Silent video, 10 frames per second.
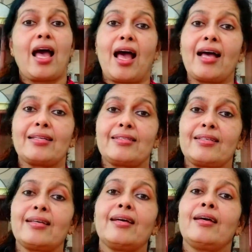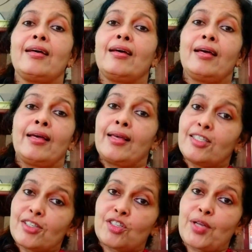And
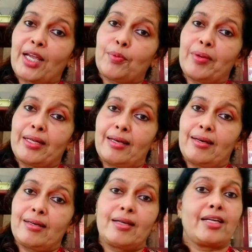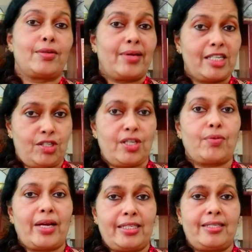he's a state winner in essay
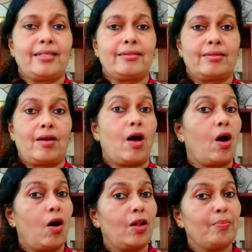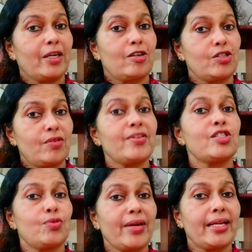writing all because of
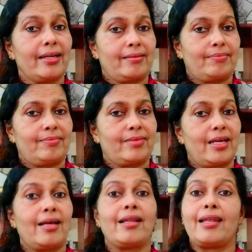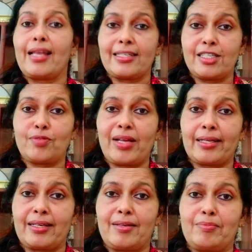his reading. Let us
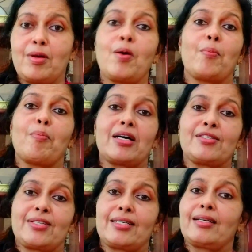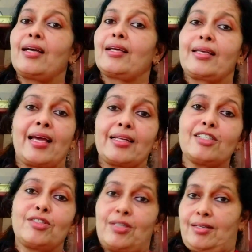welcome Master
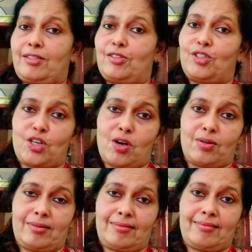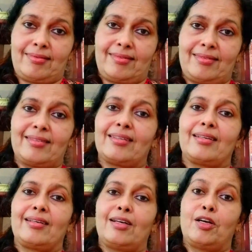Kenneth John
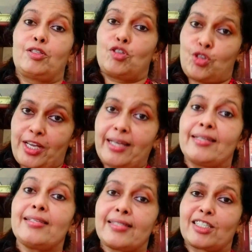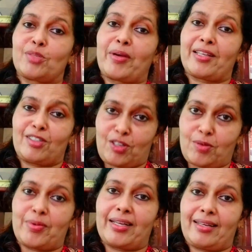to share his experience
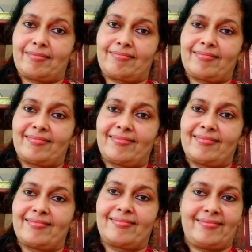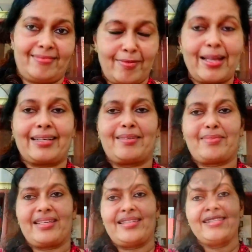on reading.
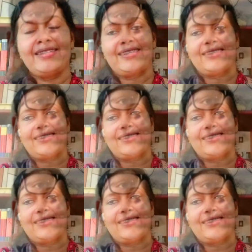Welcome, Kenneth.